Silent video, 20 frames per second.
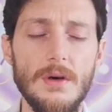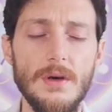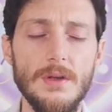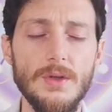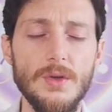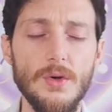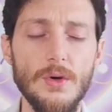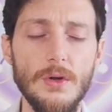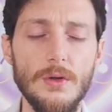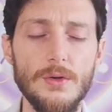
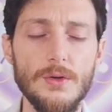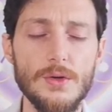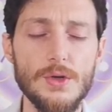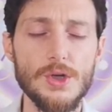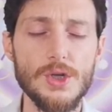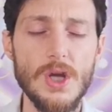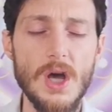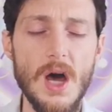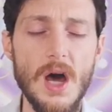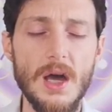in all your
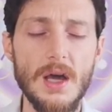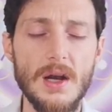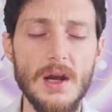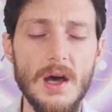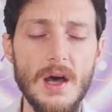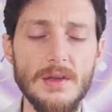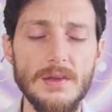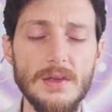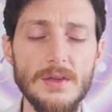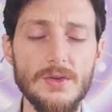
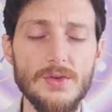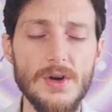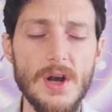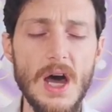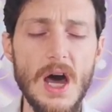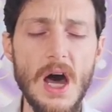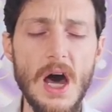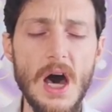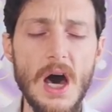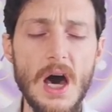chakras, in your
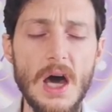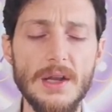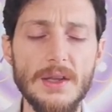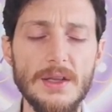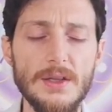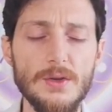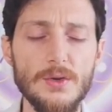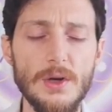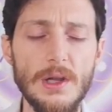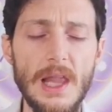heart,
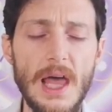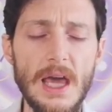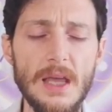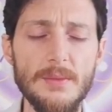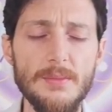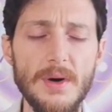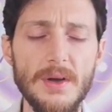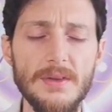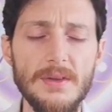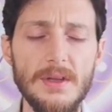in your light
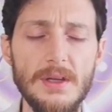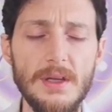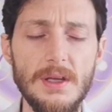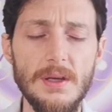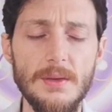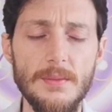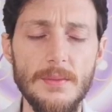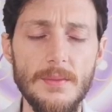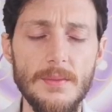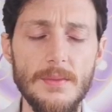body,
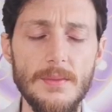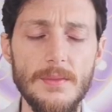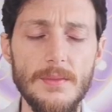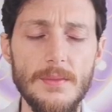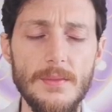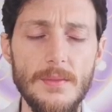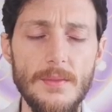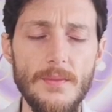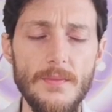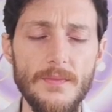
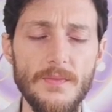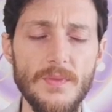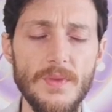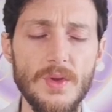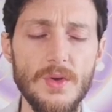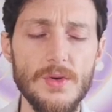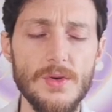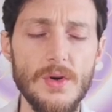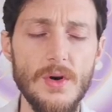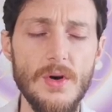in
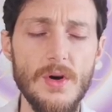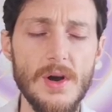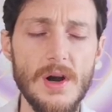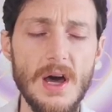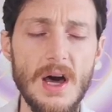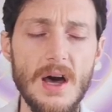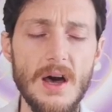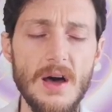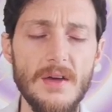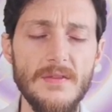your
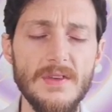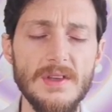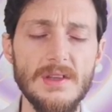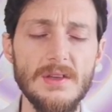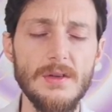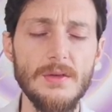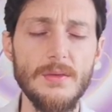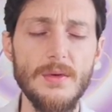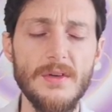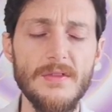aura, if
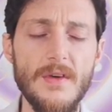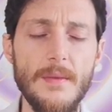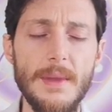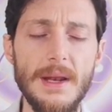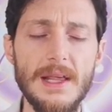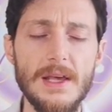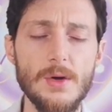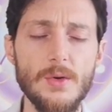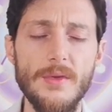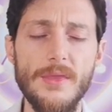you are
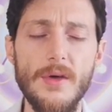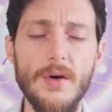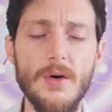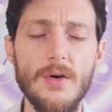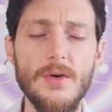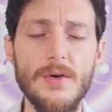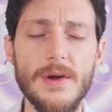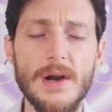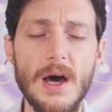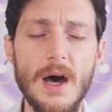familiar with the
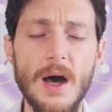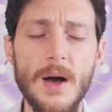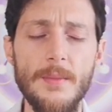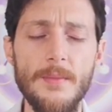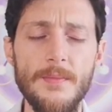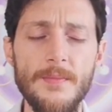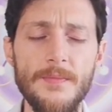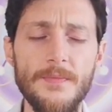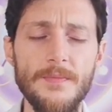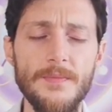aura,
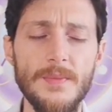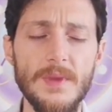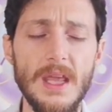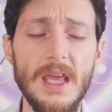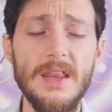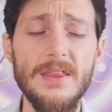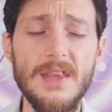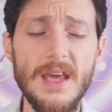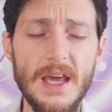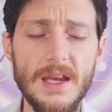
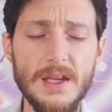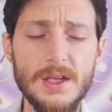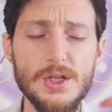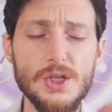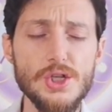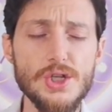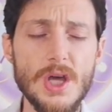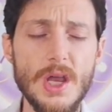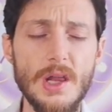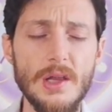in the energy
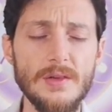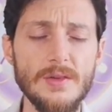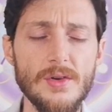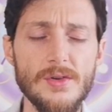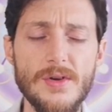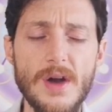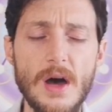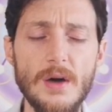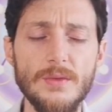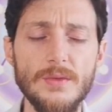channels
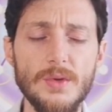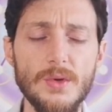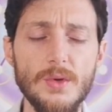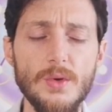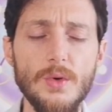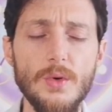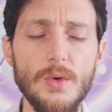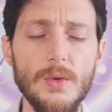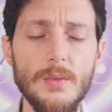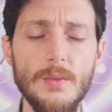around
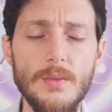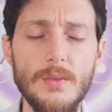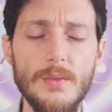you.